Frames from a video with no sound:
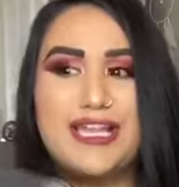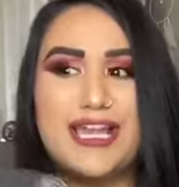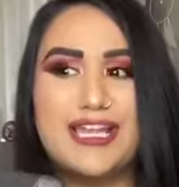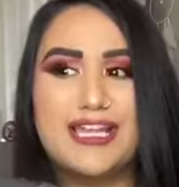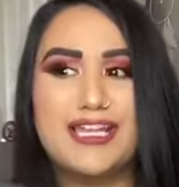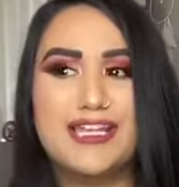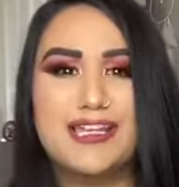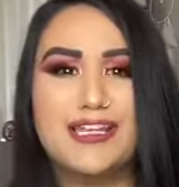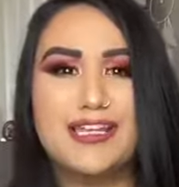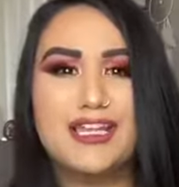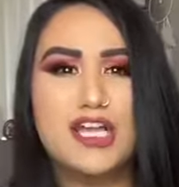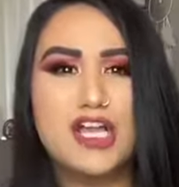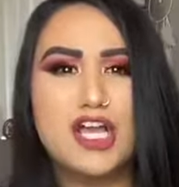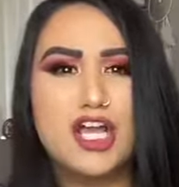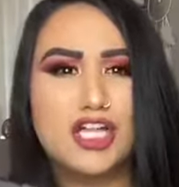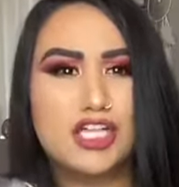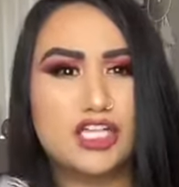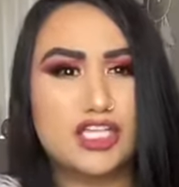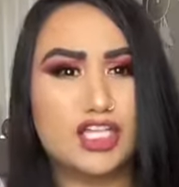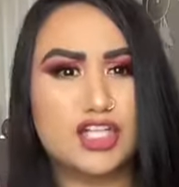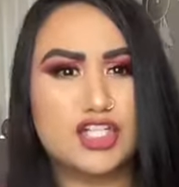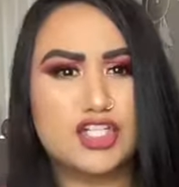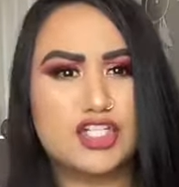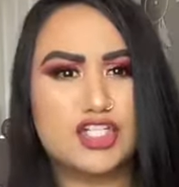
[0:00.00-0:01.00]
like
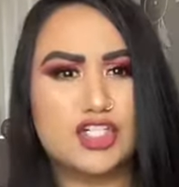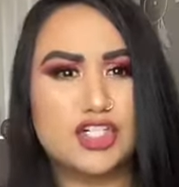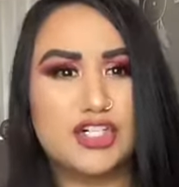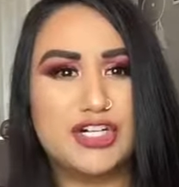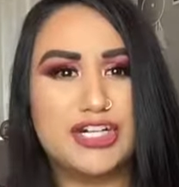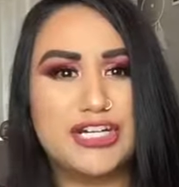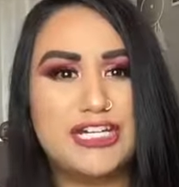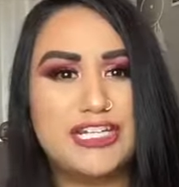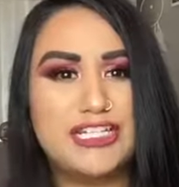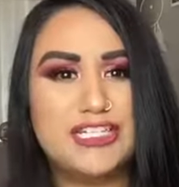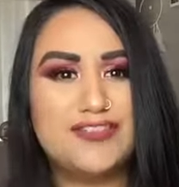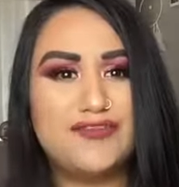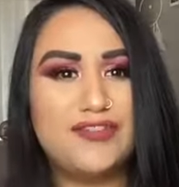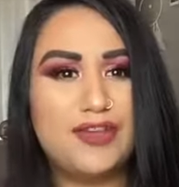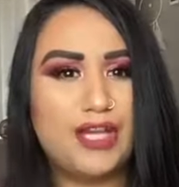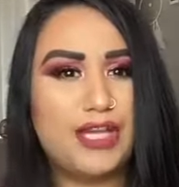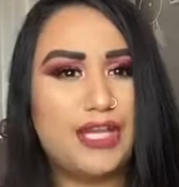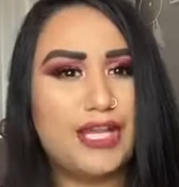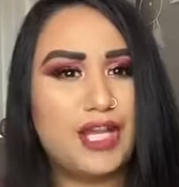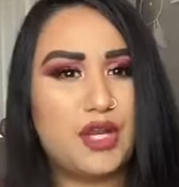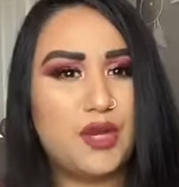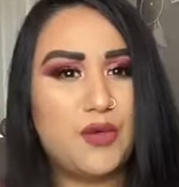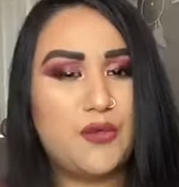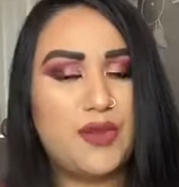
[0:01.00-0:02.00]
luxurious
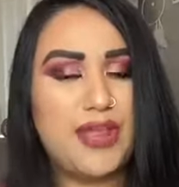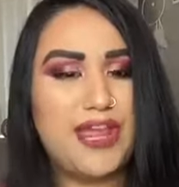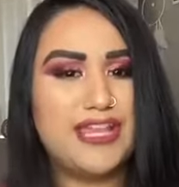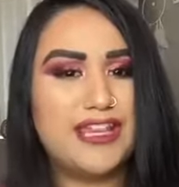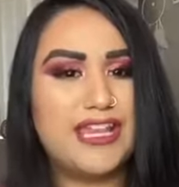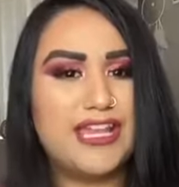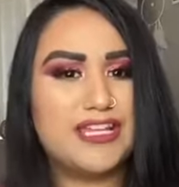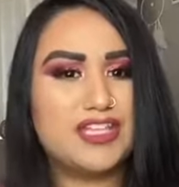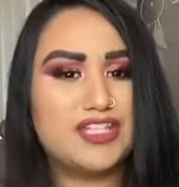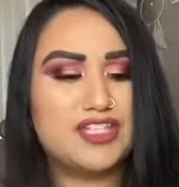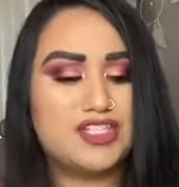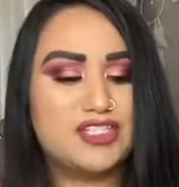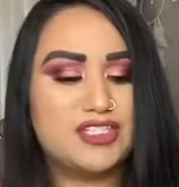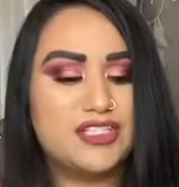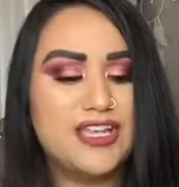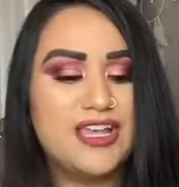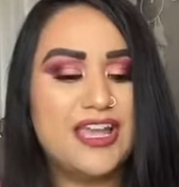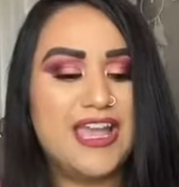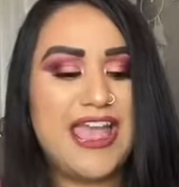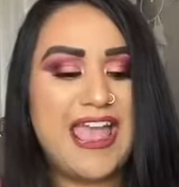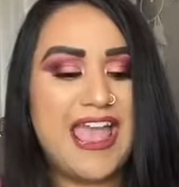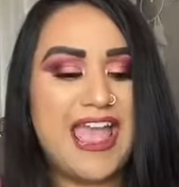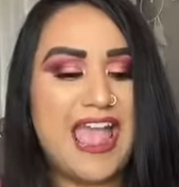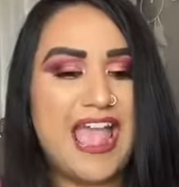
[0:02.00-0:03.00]
feeling in a way, like
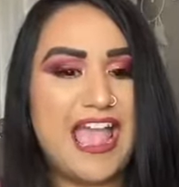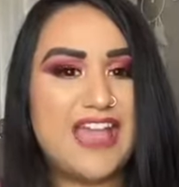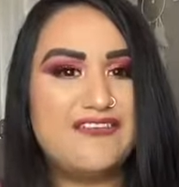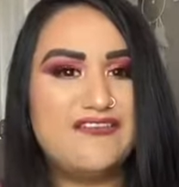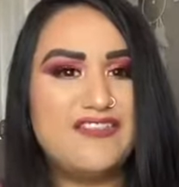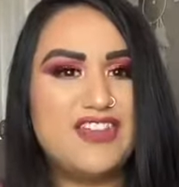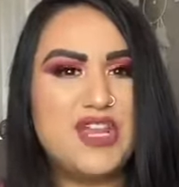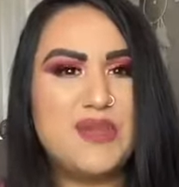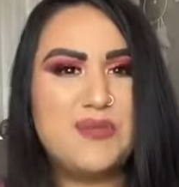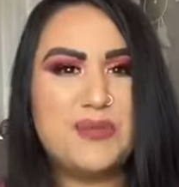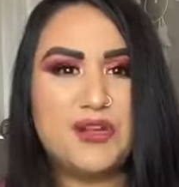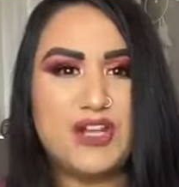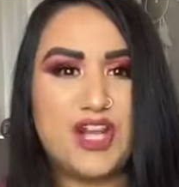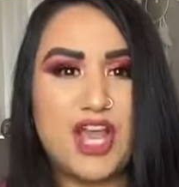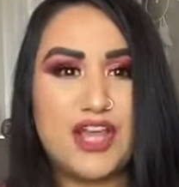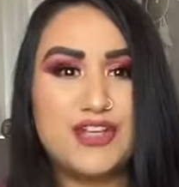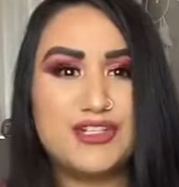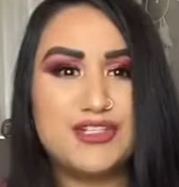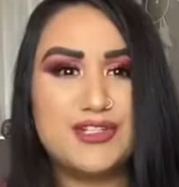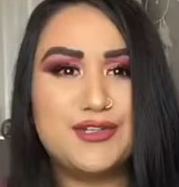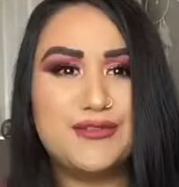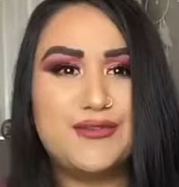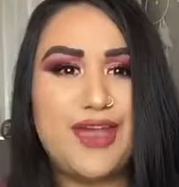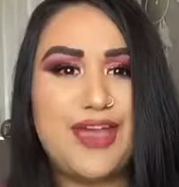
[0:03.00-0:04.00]
heavy but
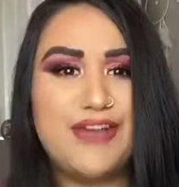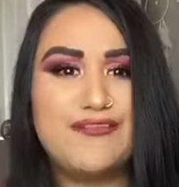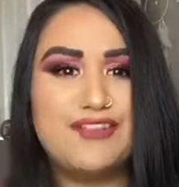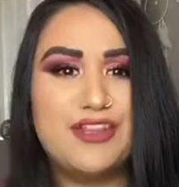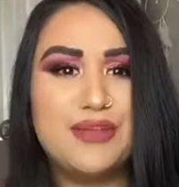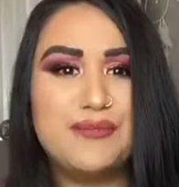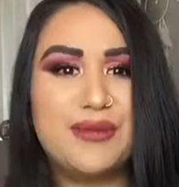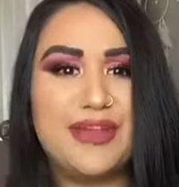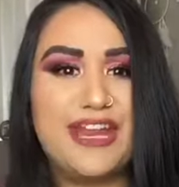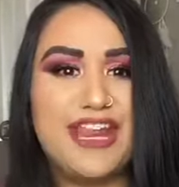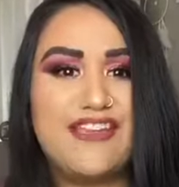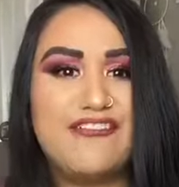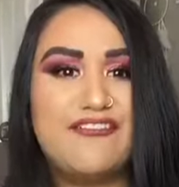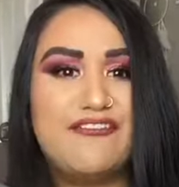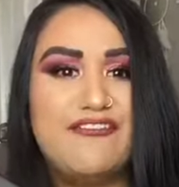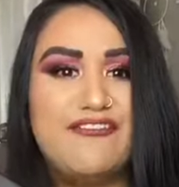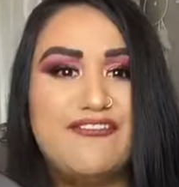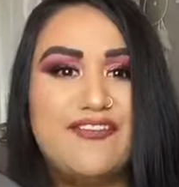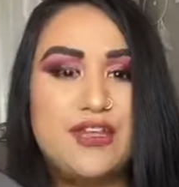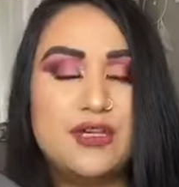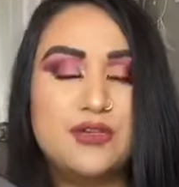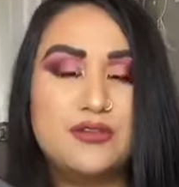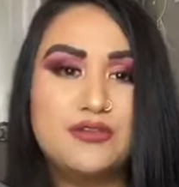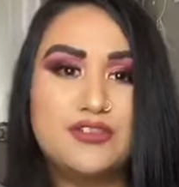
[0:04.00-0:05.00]
not too heavy, but it
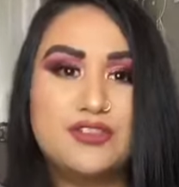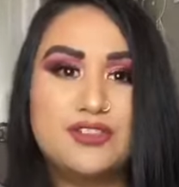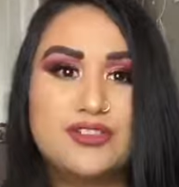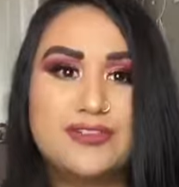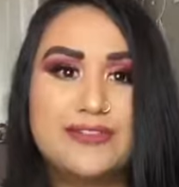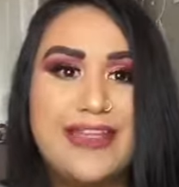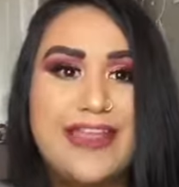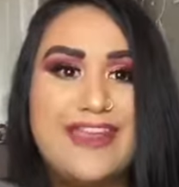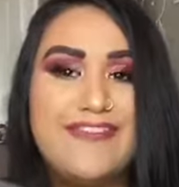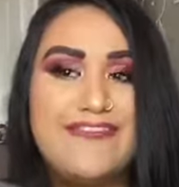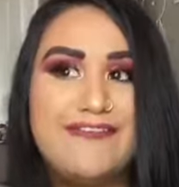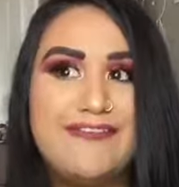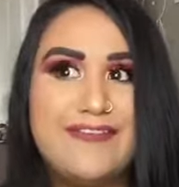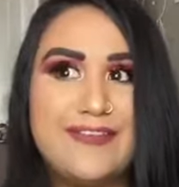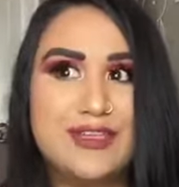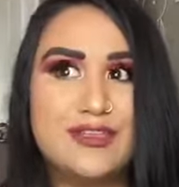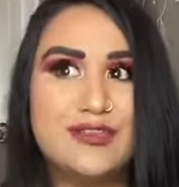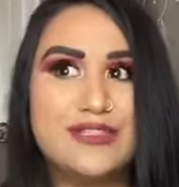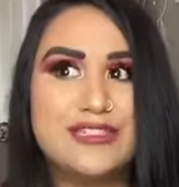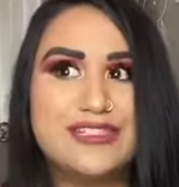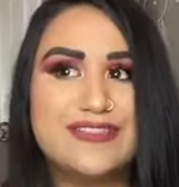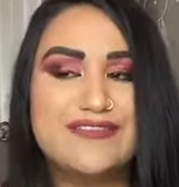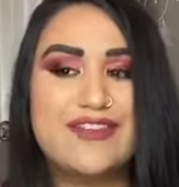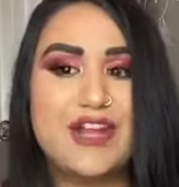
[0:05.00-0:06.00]
feels
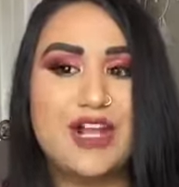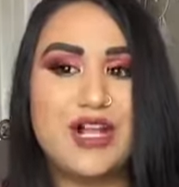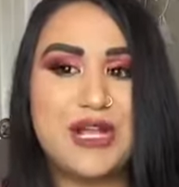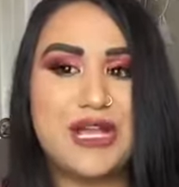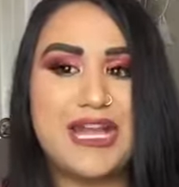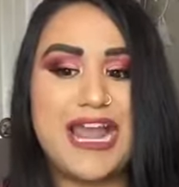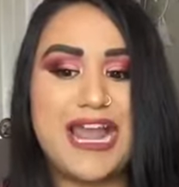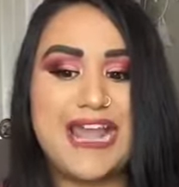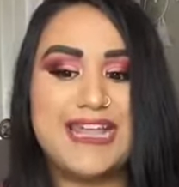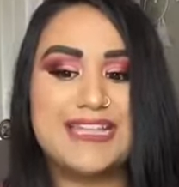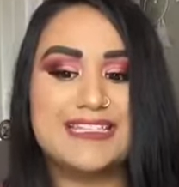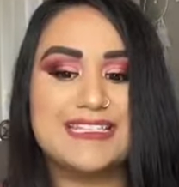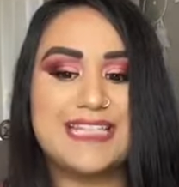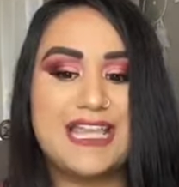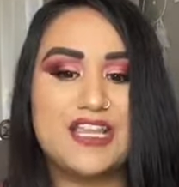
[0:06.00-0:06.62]
very nice.